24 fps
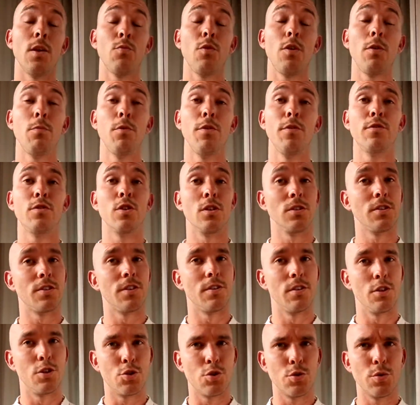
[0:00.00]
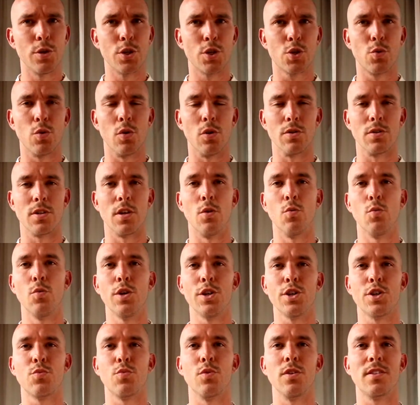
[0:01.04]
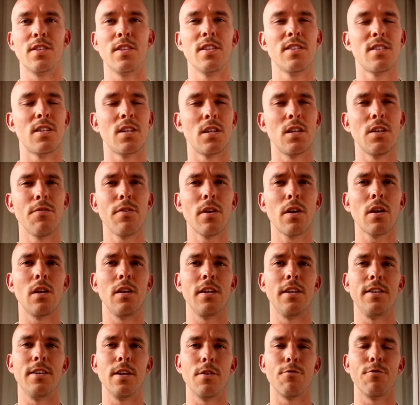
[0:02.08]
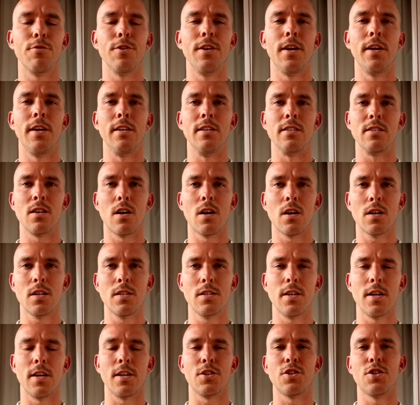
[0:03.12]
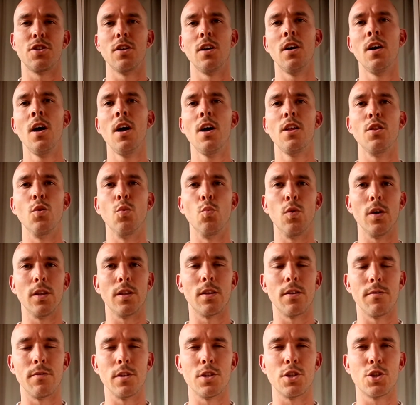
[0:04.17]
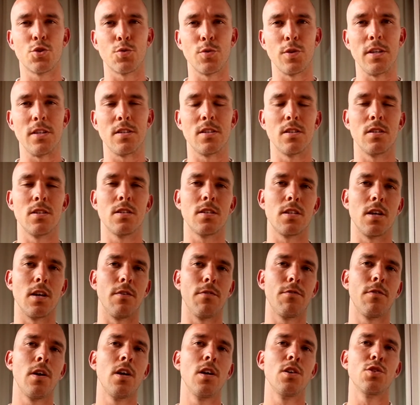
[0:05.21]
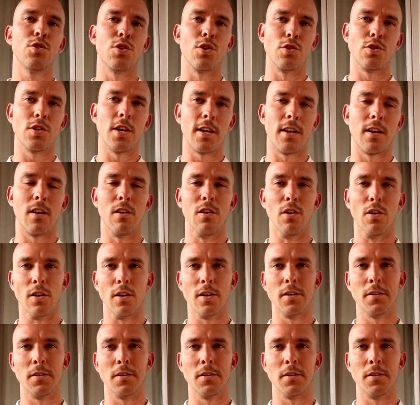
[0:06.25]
we moved on to the Jewish Quarter, which was significantly different in its architecture, the width of the streets and stuff, so take a look.